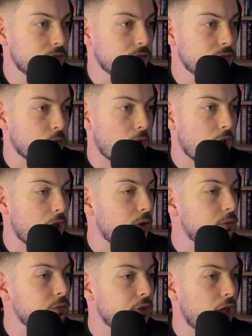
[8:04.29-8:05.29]
Wow.
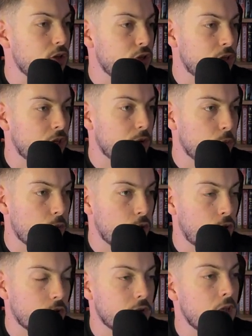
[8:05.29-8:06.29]
Yeah, you could kind of work
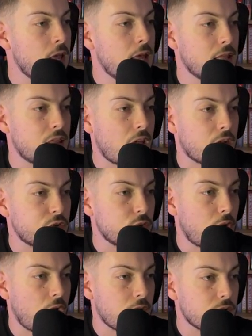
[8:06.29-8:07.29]
on the actual
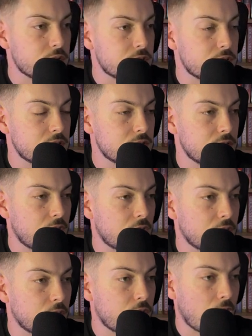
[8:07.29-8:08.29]
iris, like,
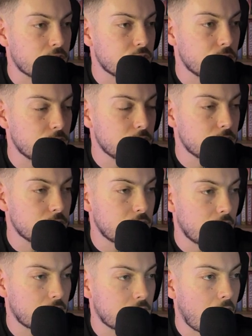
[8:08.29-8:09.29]
or the actual
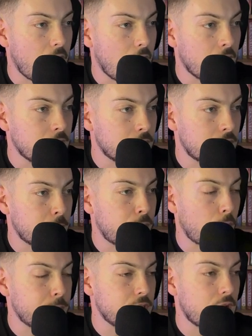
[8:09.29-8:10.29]
like eye
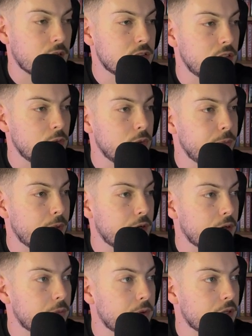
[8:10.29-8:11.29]
popping out a little bit
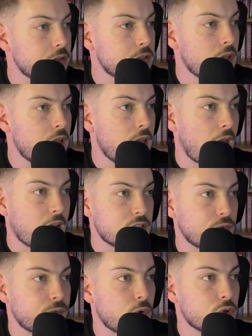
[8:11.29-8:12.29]
better. But as a
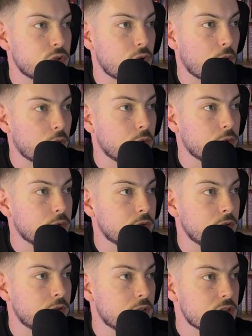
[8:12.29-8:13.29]
first go,
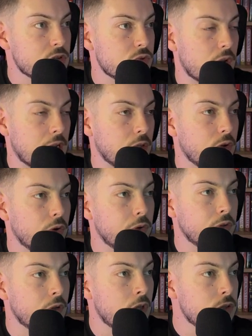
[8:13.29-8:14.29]
this is really good.
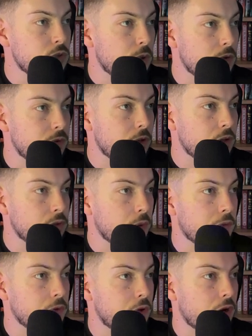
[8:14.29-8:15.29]
So
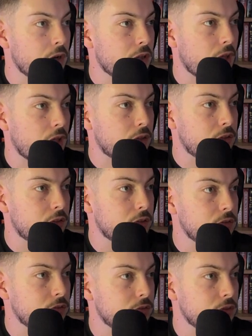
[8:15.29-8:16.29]
whoever created that,
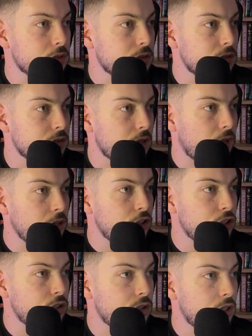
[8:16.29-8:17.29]
this
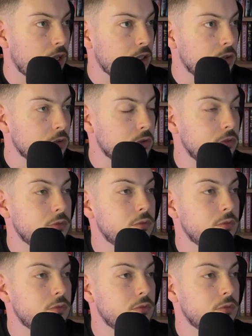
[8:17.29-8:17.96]
HK cool.